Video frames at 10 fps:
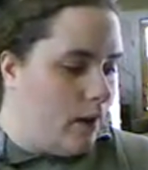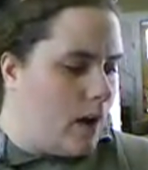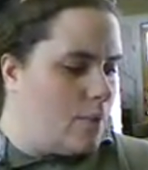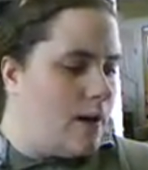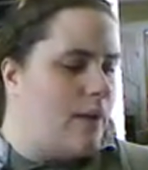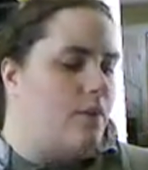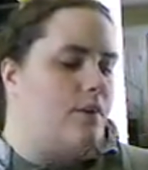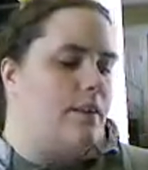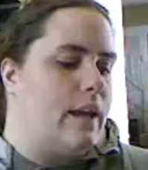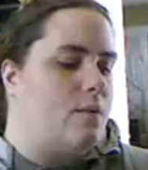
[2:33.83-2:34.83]
I
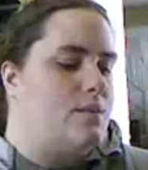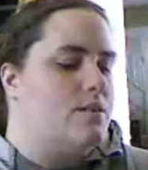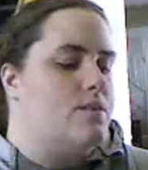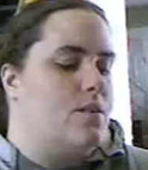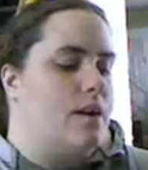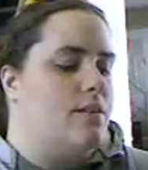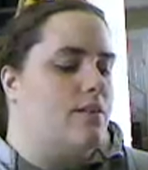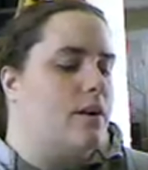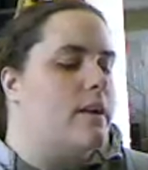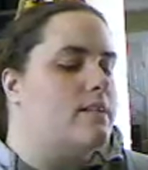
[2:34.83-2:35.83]
wrote that was a strength
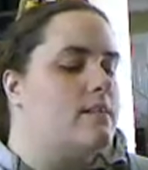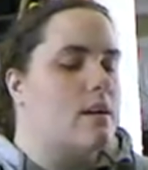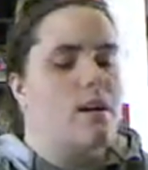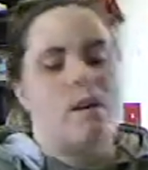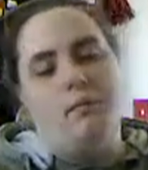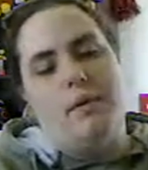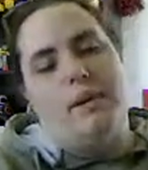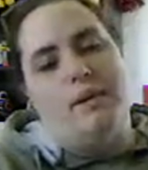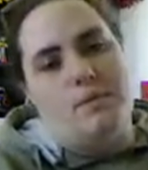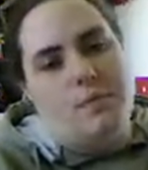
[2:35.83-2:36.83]
for us
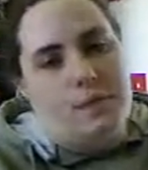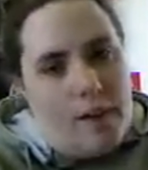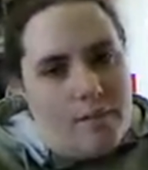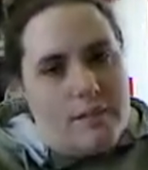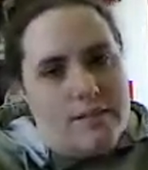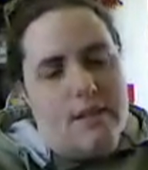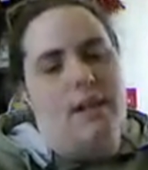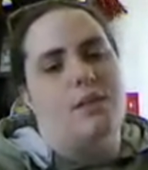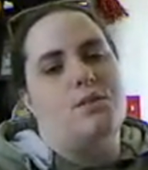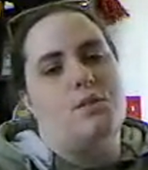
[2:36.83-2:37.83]
because we do have a
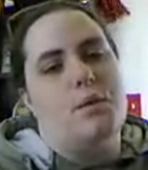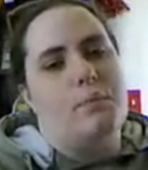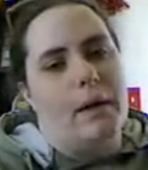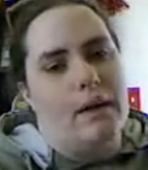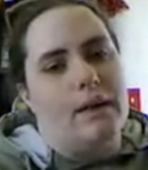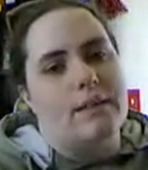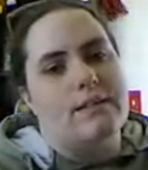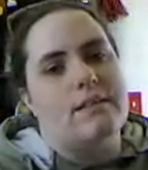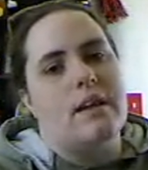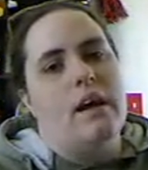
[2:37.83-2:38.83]
desire to be
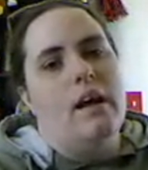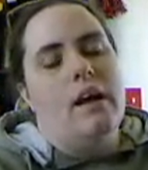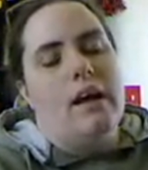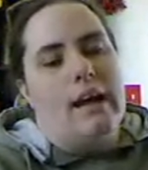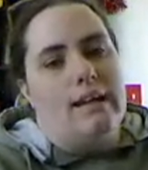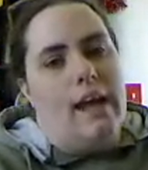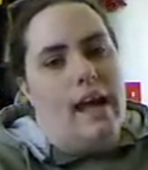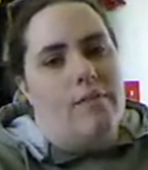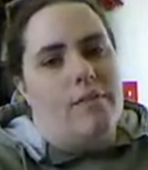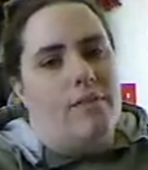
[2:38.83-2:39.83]
parents and to
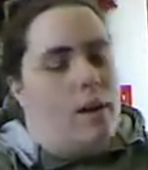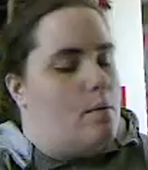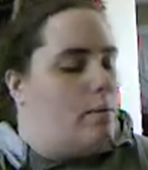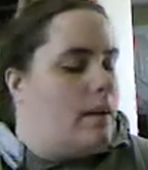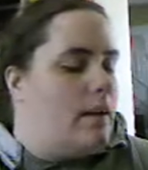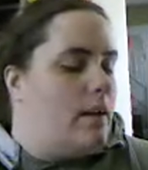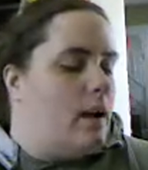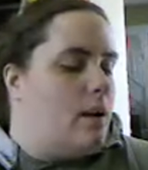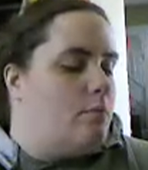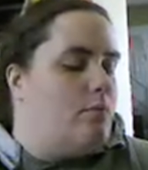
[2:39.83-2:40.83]
have a family,
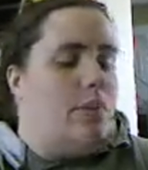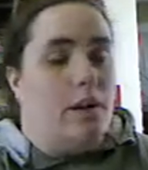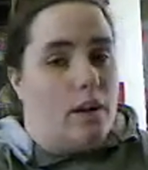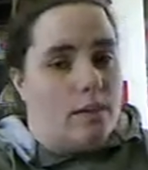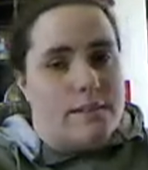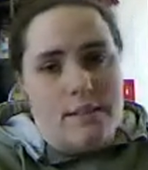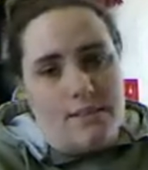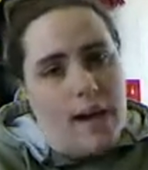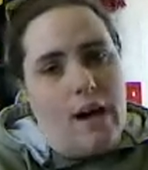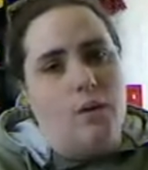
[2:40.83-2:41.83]
regardless
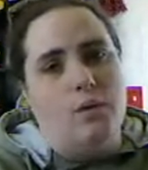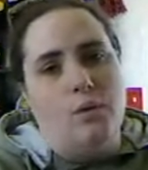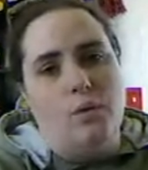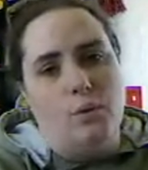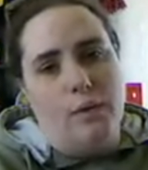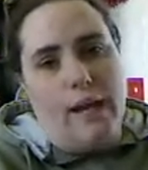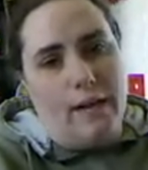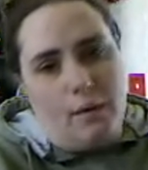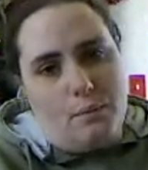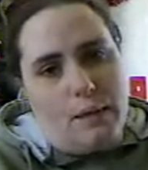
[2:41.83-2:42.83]
of how we
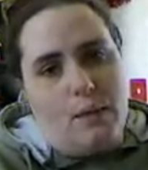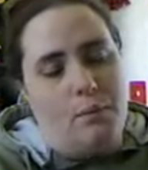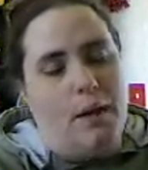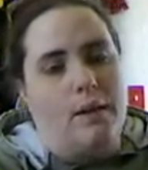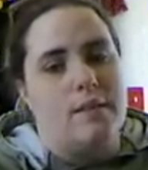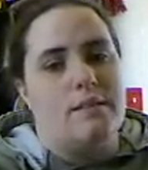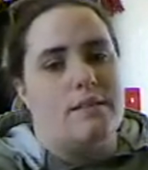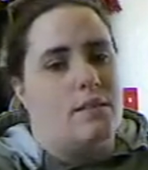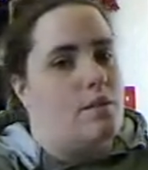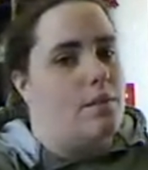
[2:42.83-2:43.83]
end up being
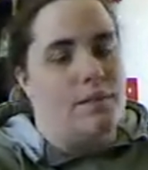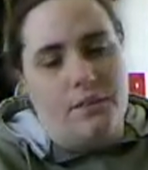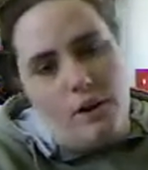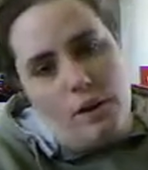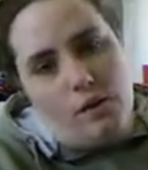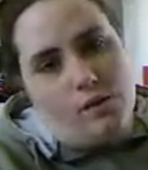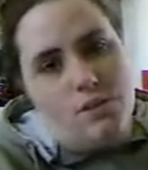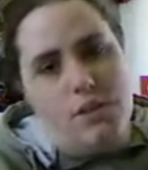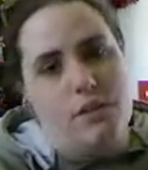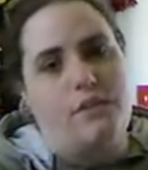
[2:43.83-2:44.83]
parents, whether they're our own
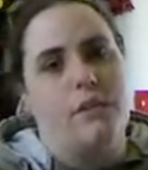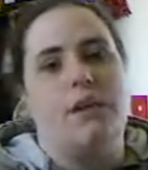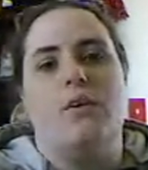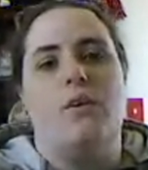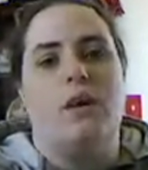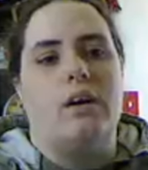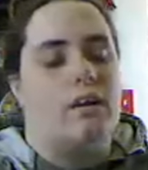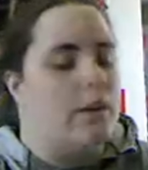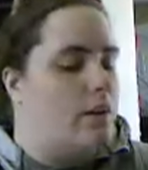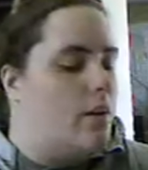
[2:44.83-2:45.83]
children or,
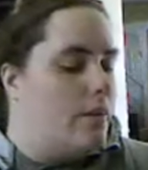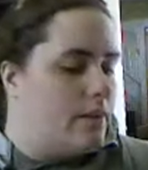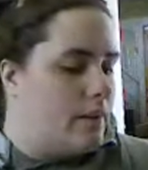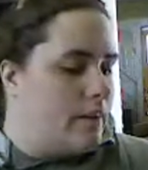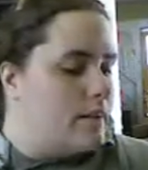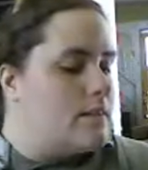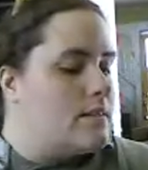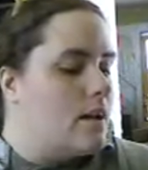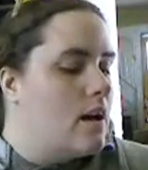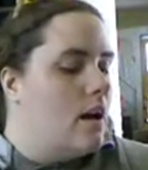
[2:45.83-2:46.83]
other kids.